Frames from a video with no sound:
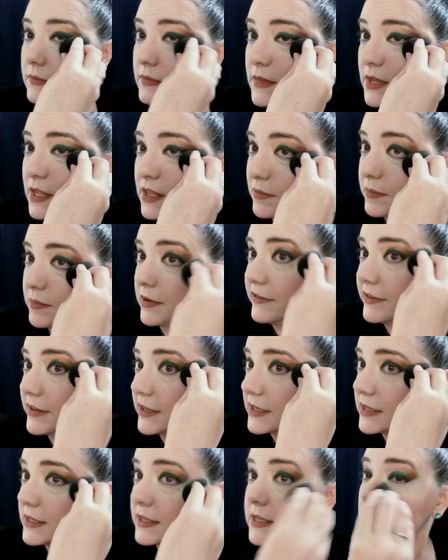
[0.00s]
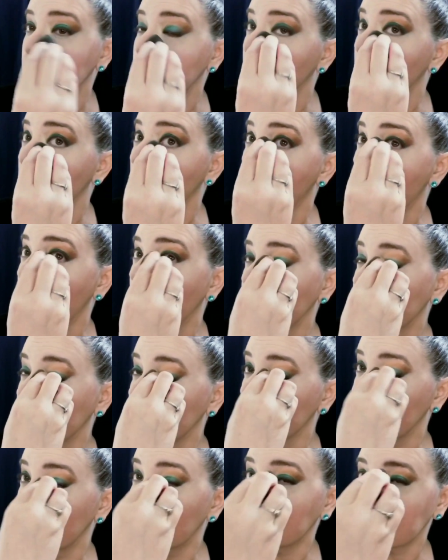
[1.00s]
the perfect concealer. I do
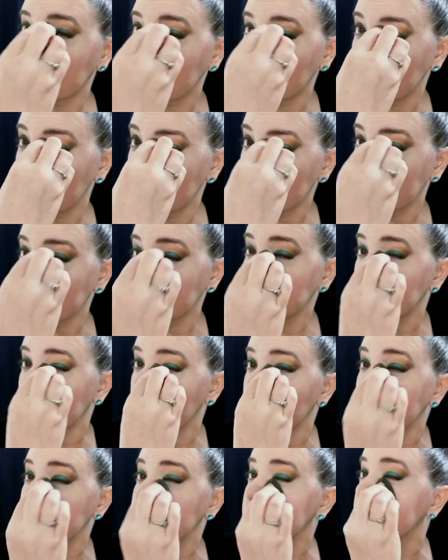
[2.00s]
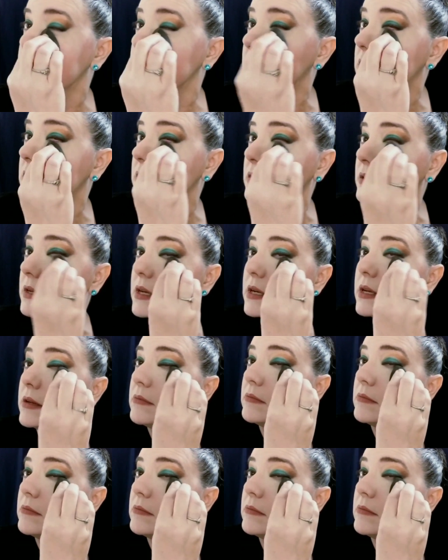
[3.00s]
color correct sometimes, but I